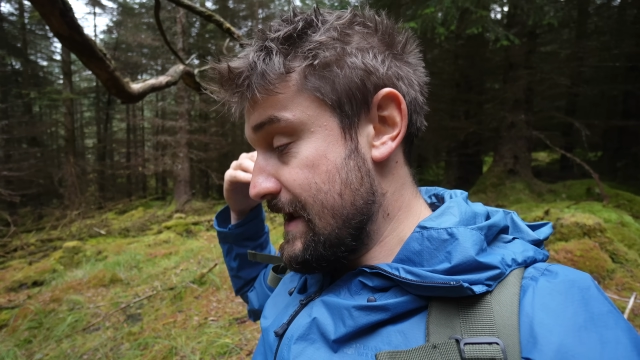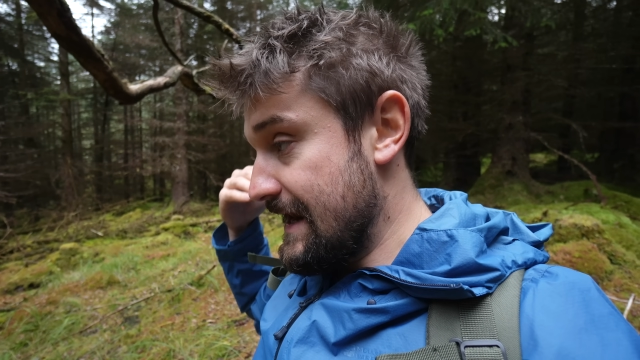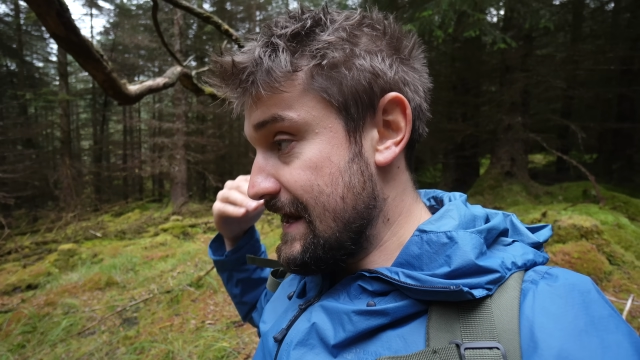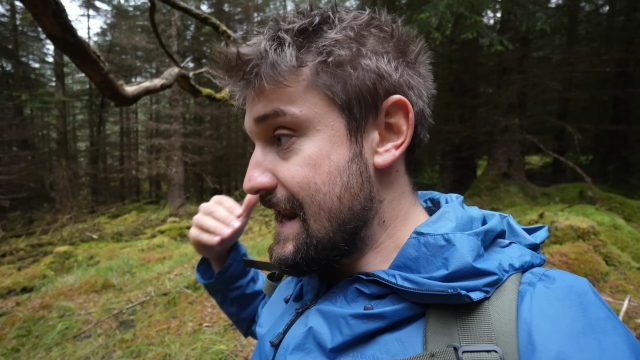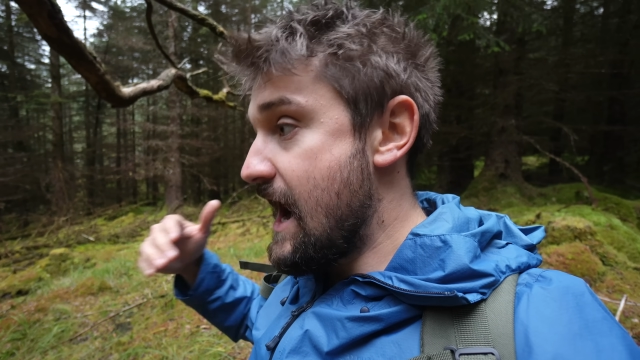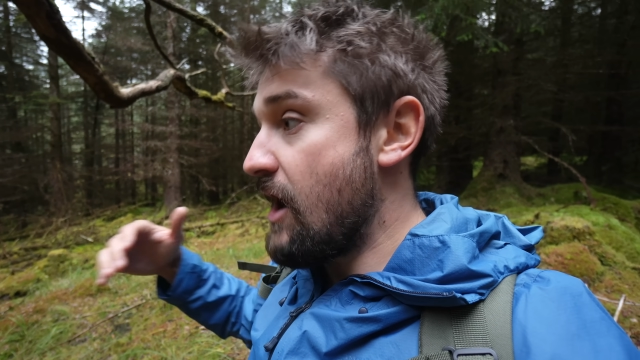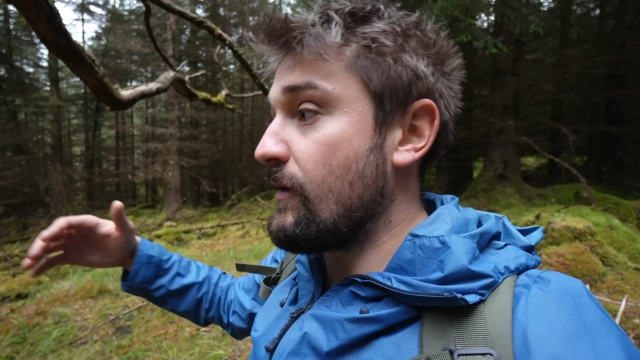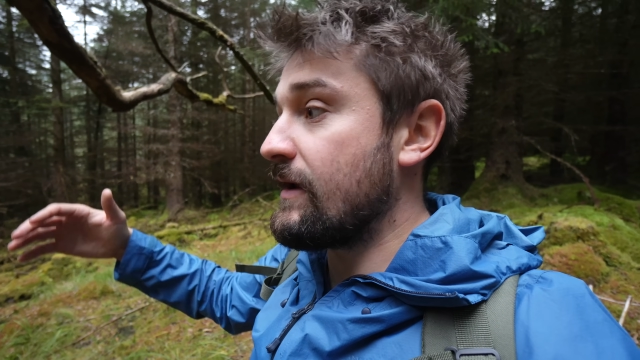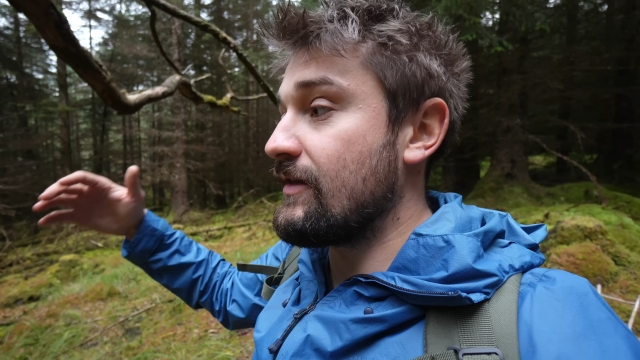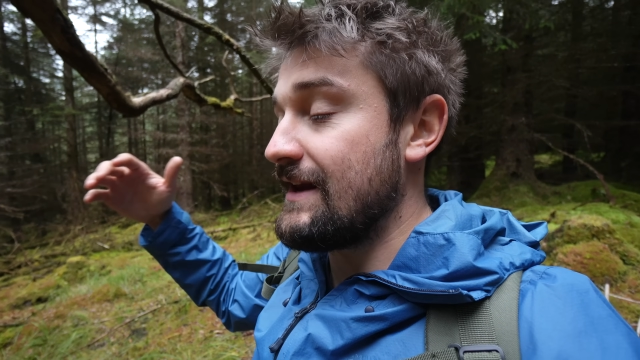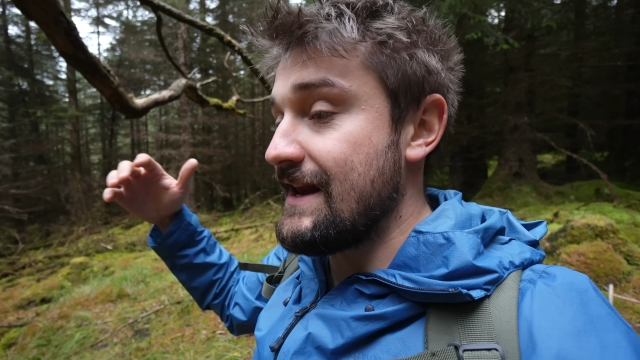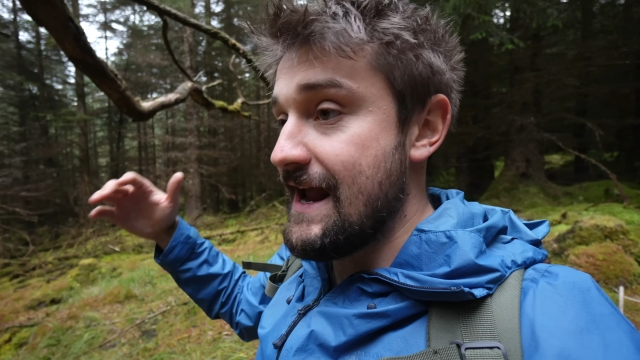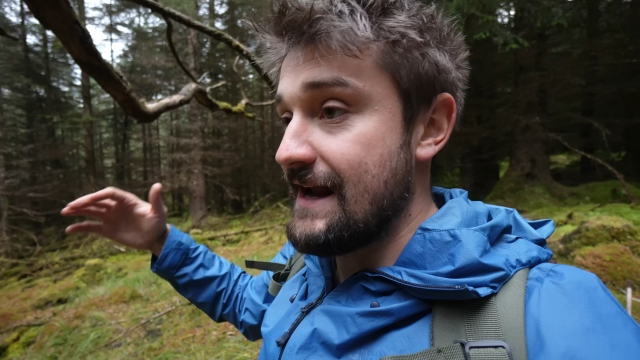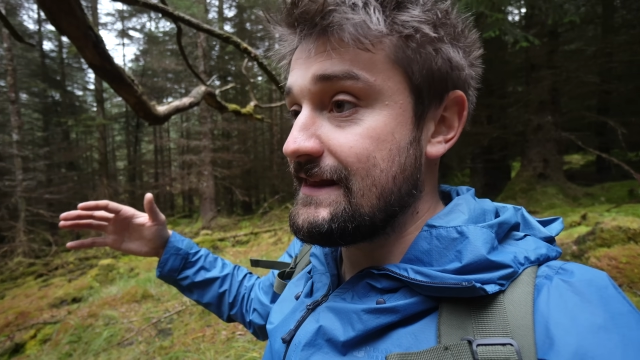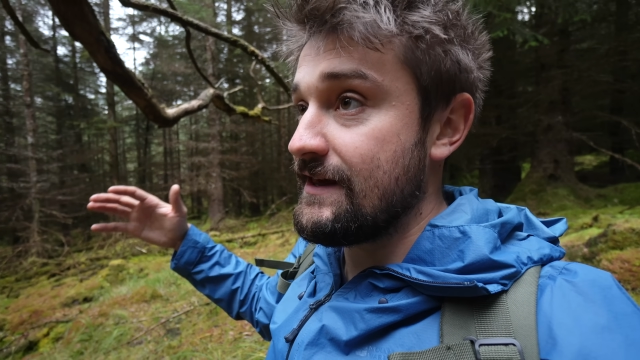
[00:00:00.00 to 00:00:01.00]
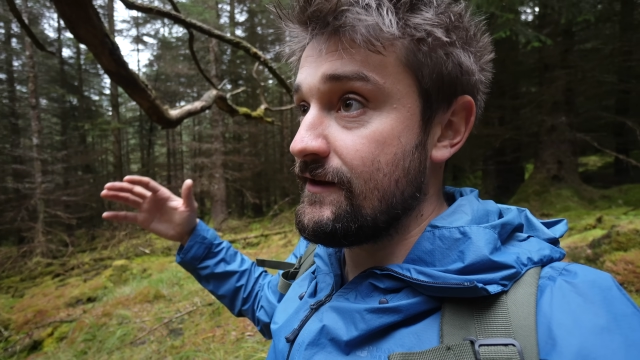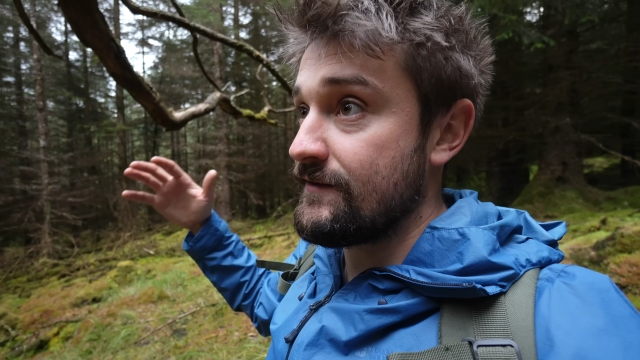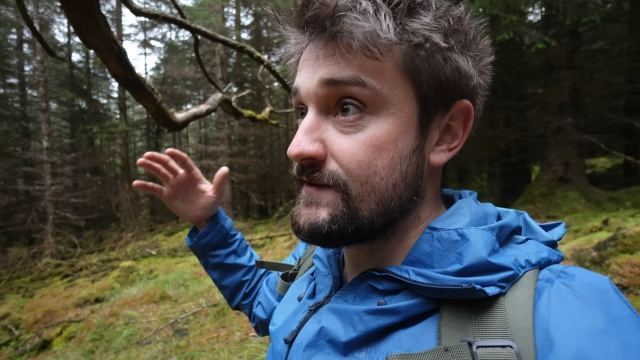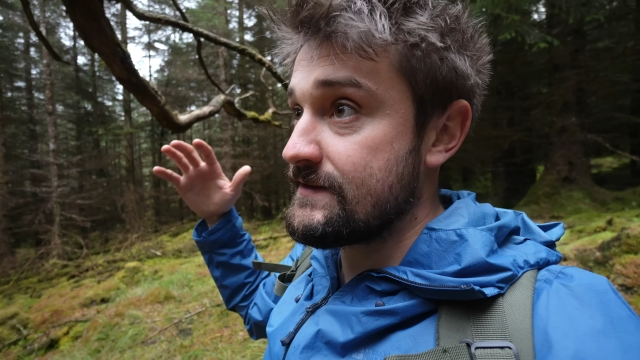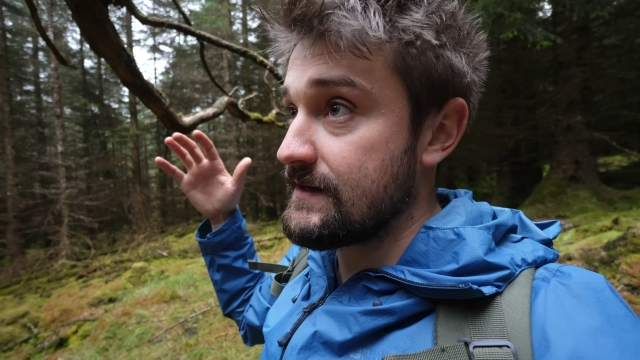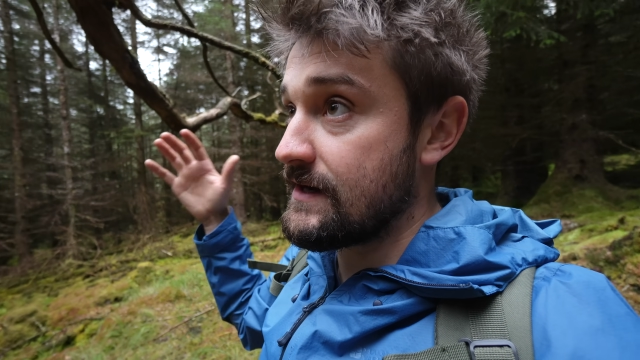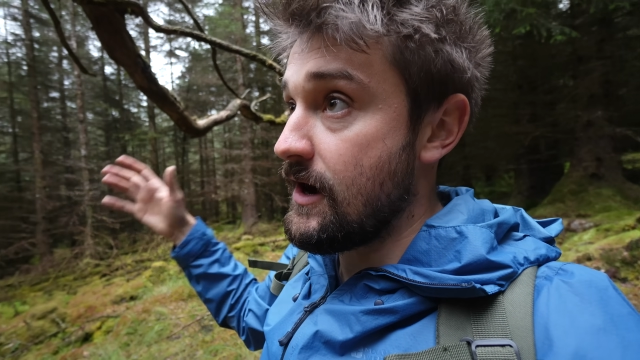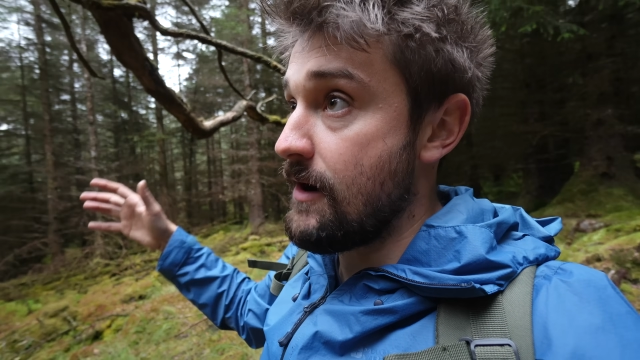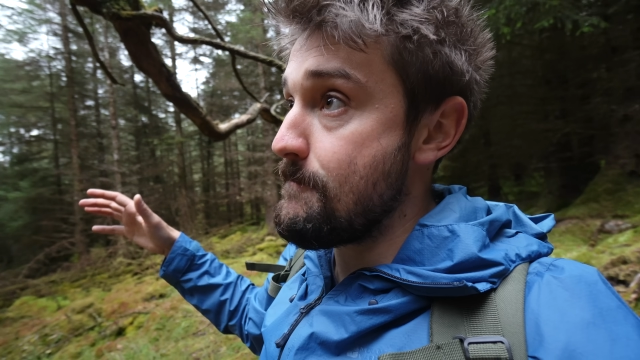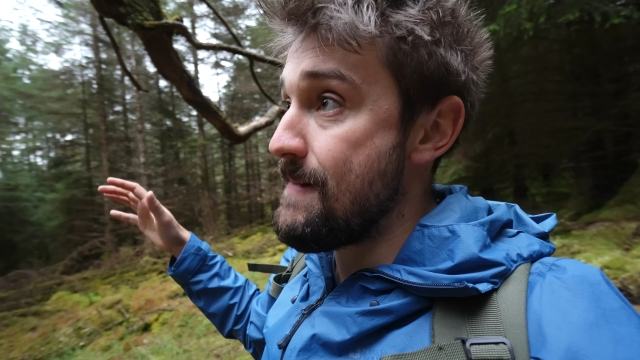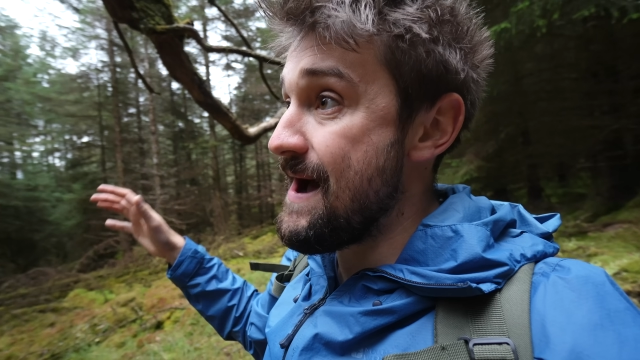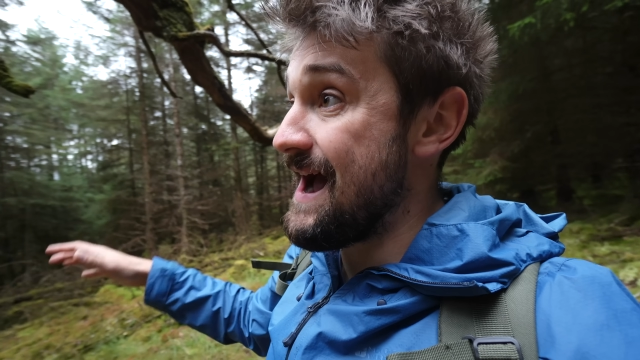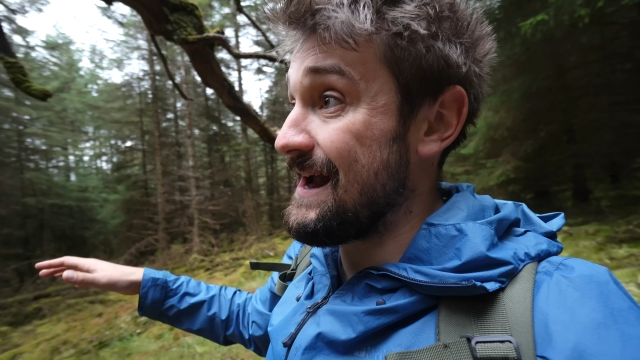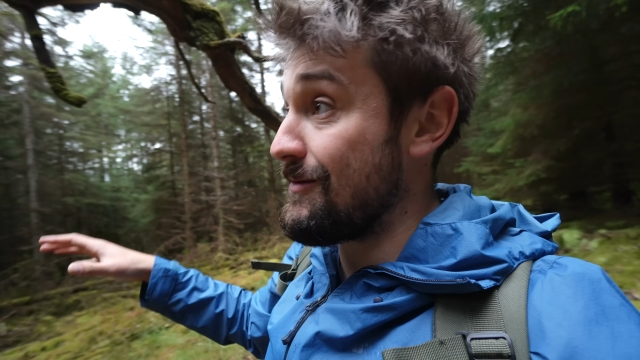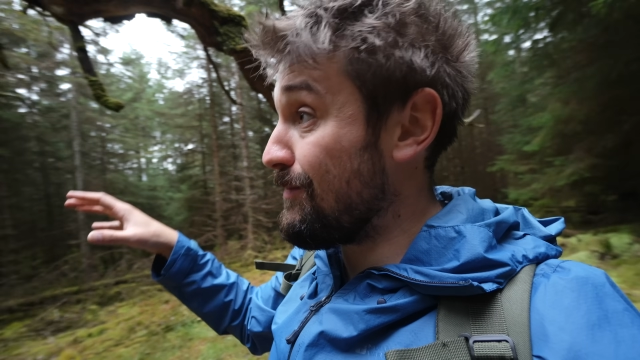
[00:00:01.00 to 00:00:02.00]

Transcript: allowing the natives to come back.